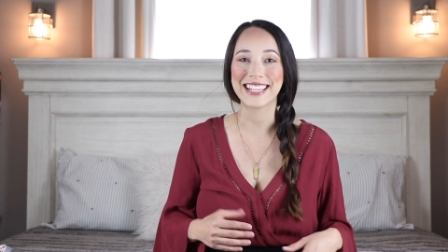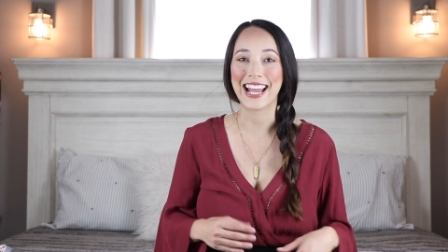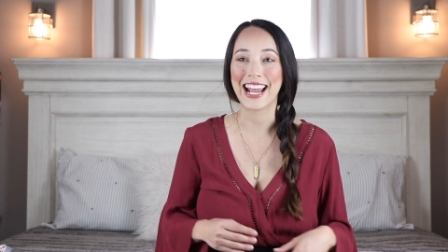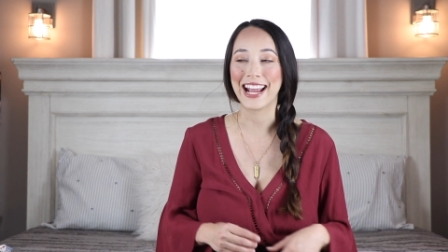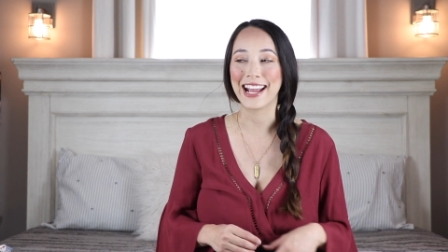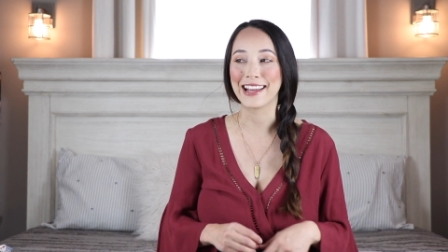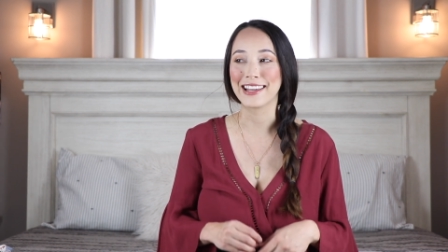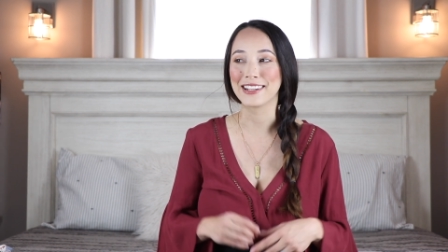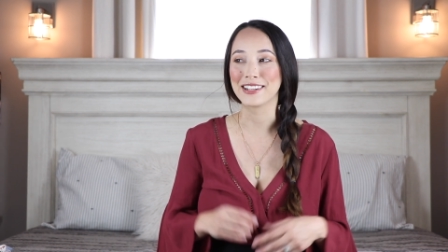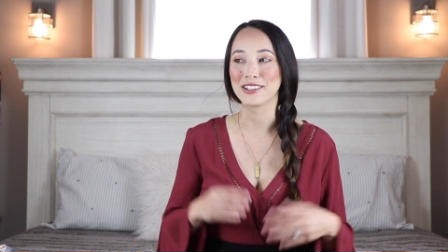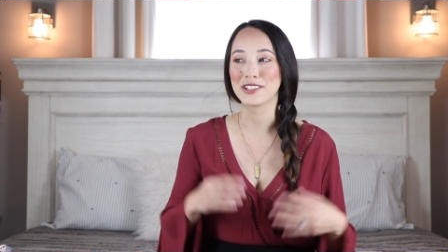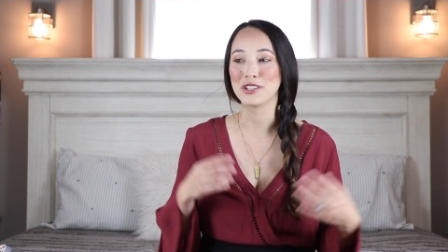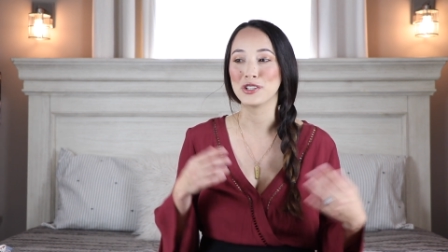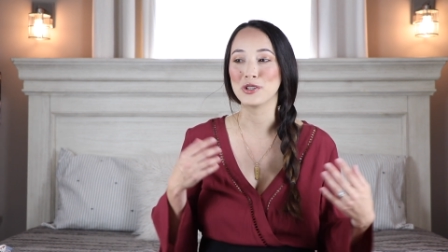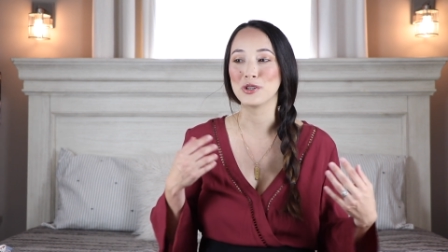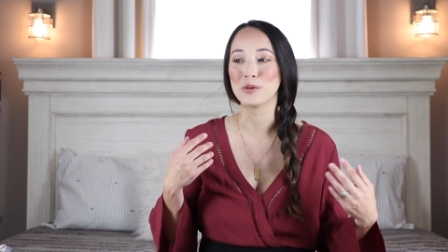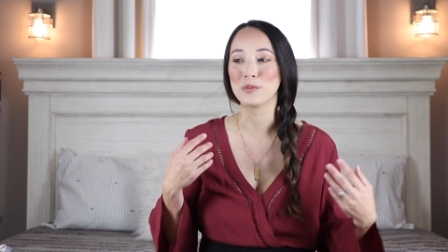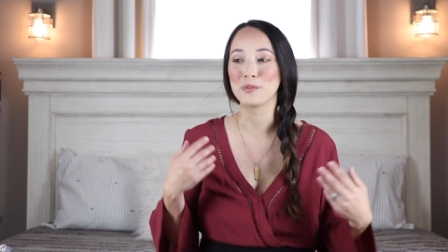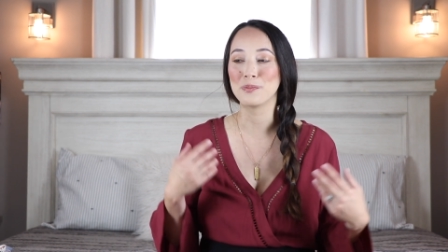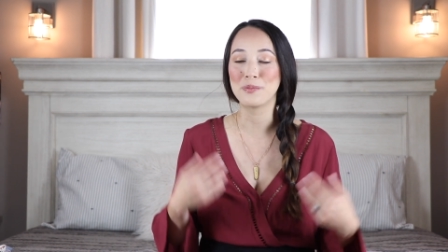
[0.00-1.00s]
and
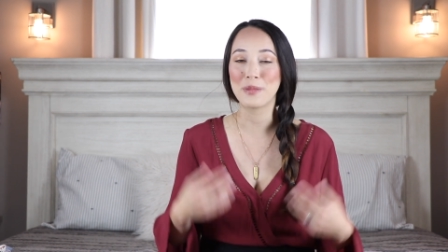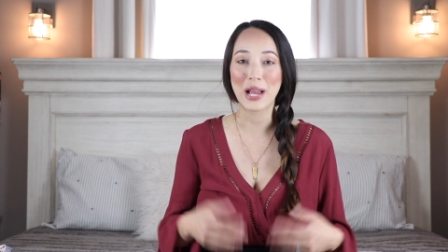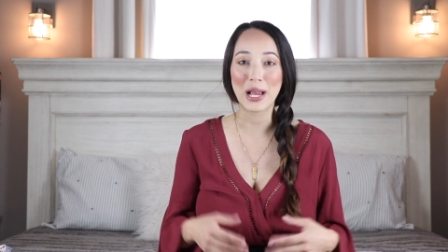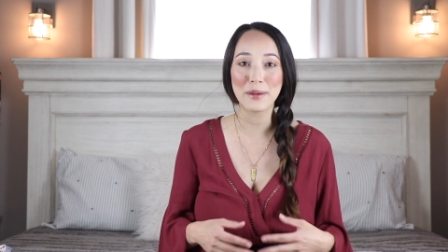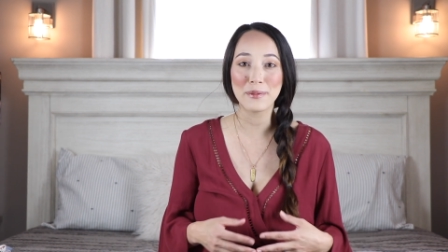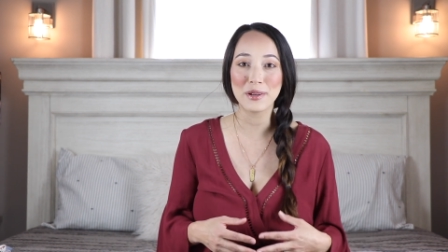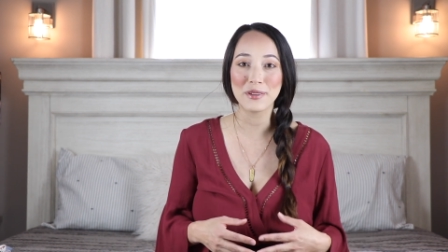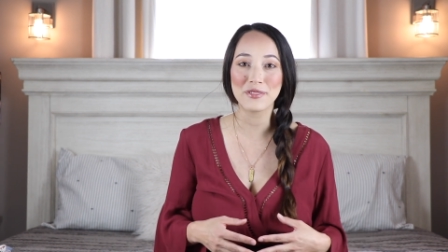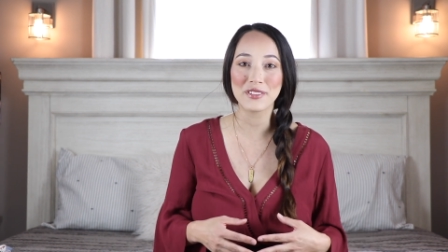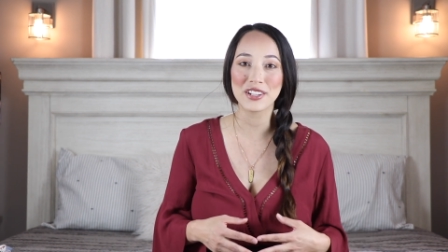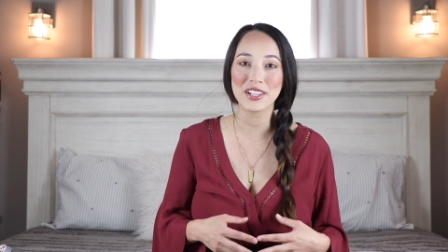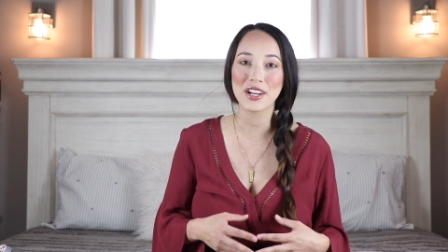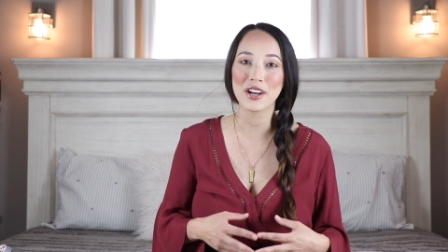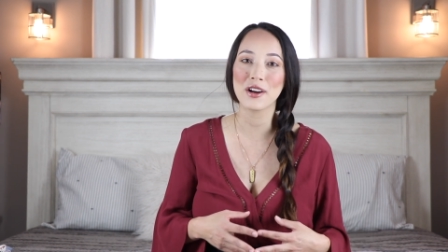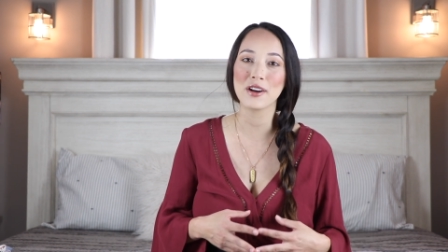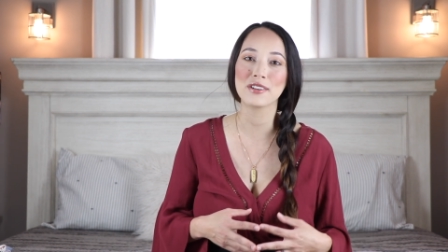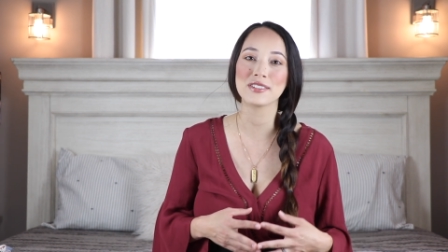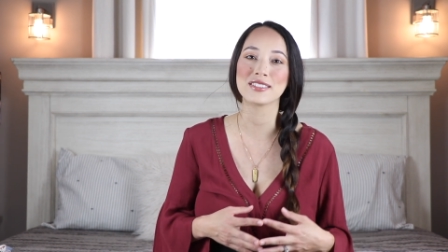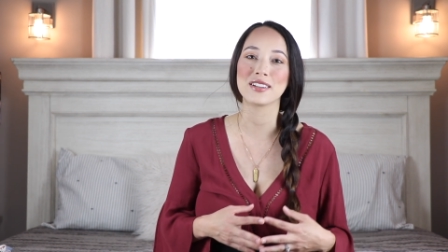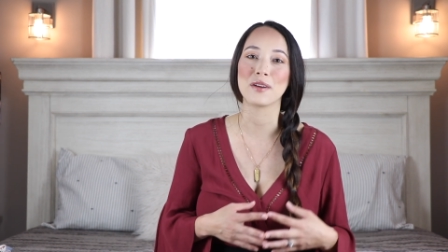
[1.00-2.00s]
cute baby
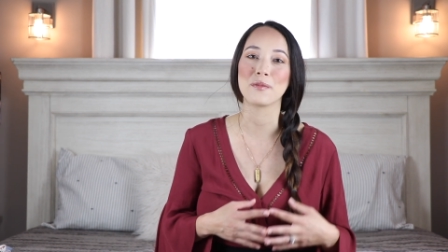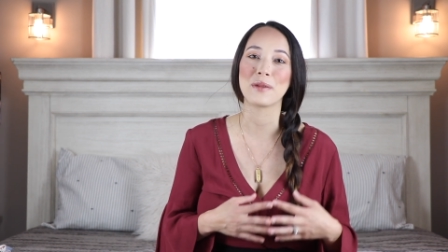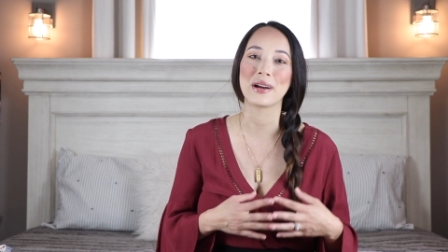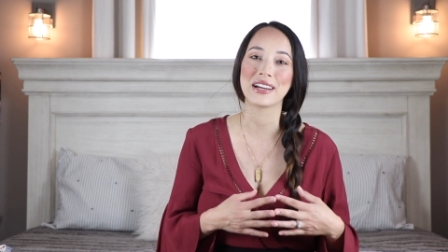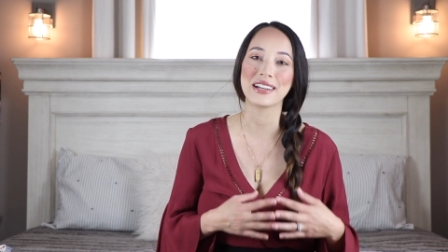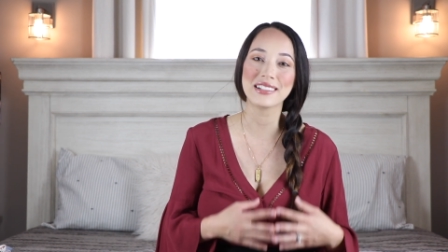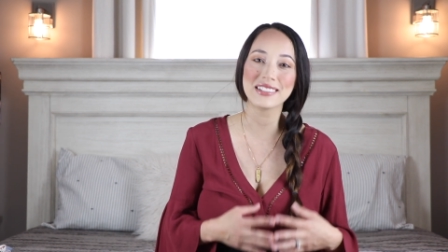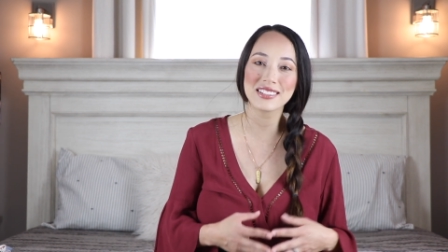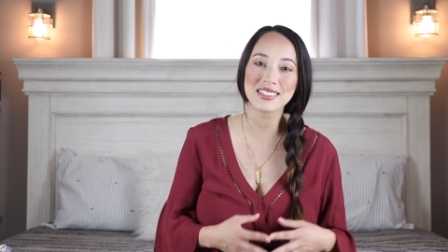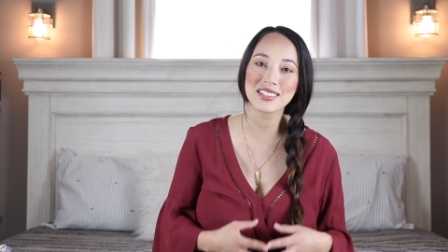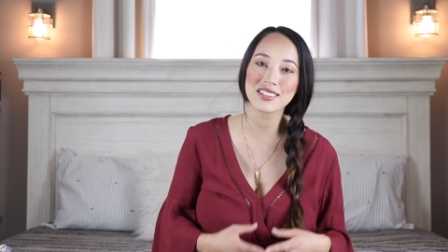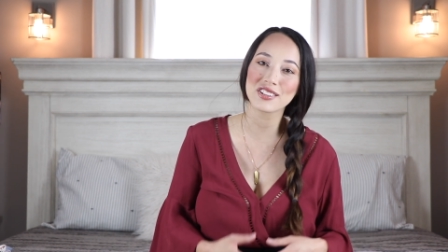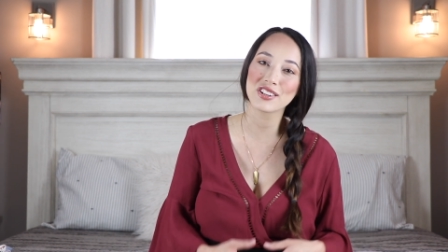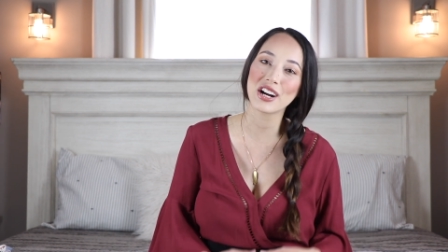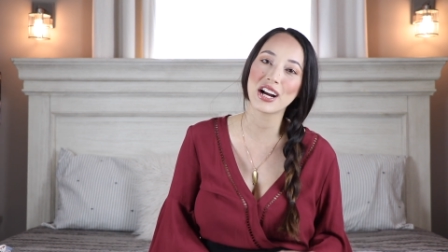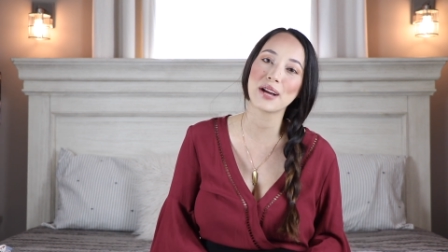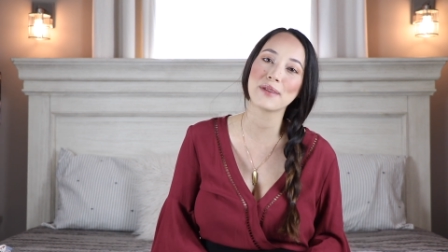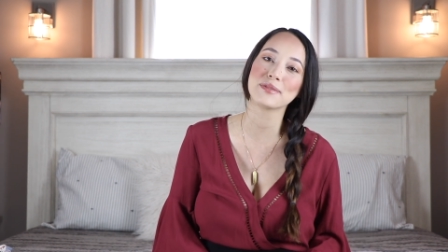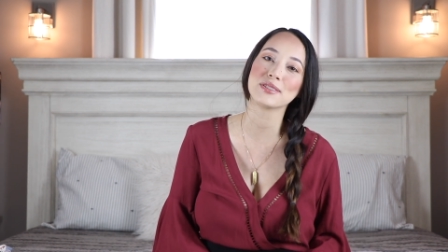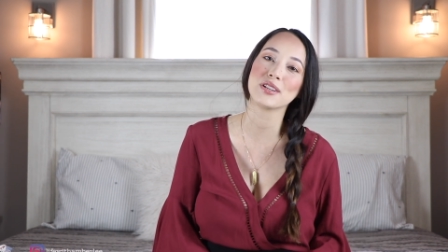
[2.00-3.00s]
videos on my
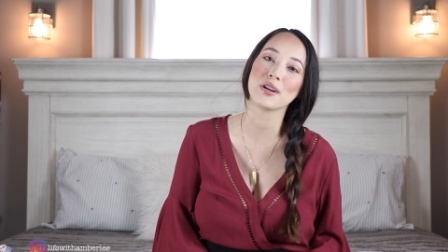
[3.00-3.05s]
Instagram.